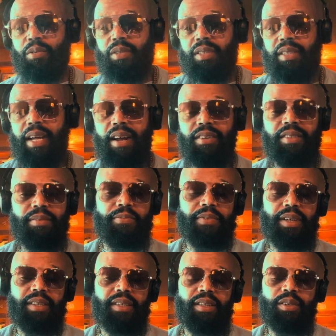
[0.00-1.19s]
just have some
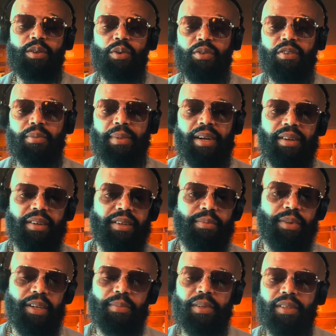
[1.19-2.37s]
fucking decorum out here in
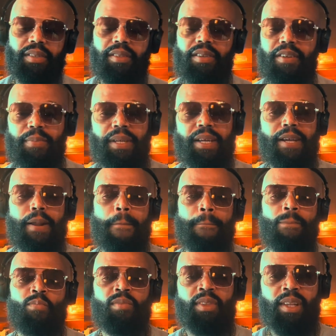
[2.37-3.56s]
public. You know what I mean?
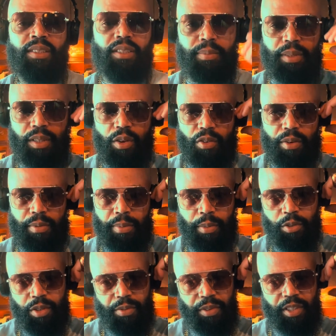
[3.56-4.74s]
Some decorum and
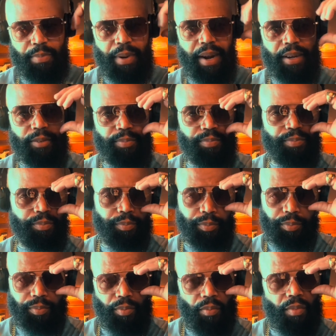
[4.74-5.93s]
mutual respect.
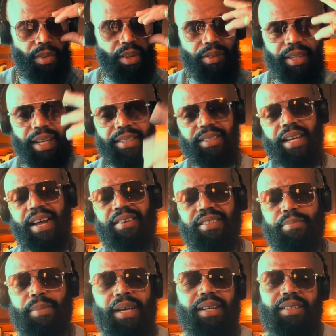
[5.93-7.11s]
He was like, just have some
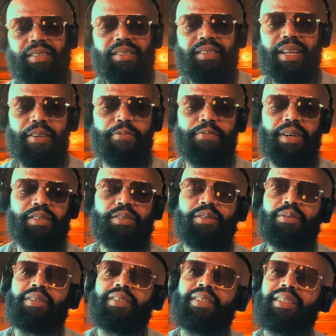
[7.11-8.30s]
manners. She's like, fuck you.
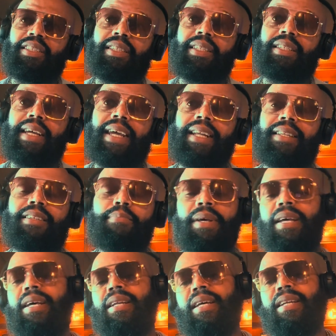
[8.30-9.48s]
She hit the
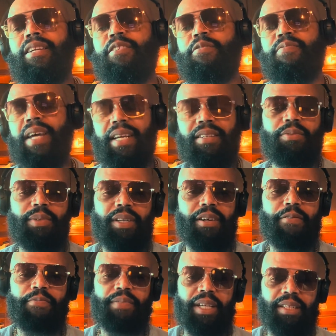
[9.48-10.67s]
man in his face with her
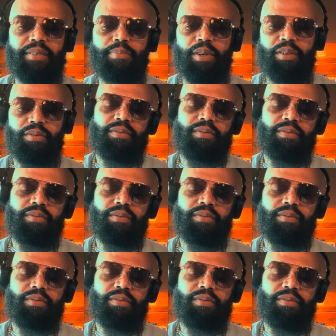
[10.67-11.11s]
fist, bro.